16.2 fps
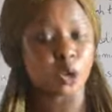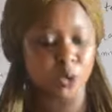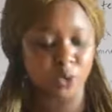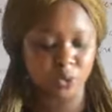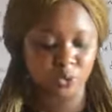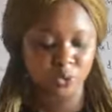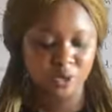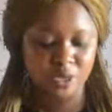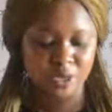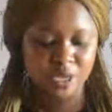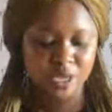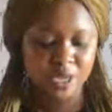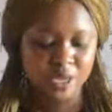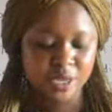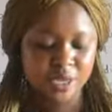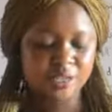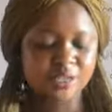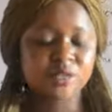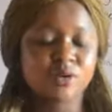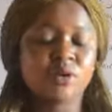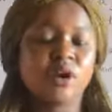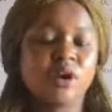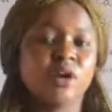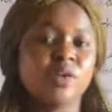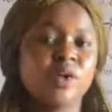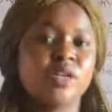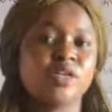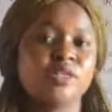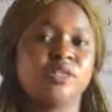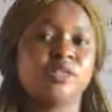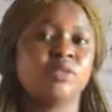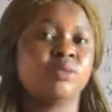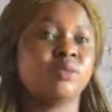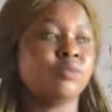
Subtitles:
chloroquine. Chloroquine is,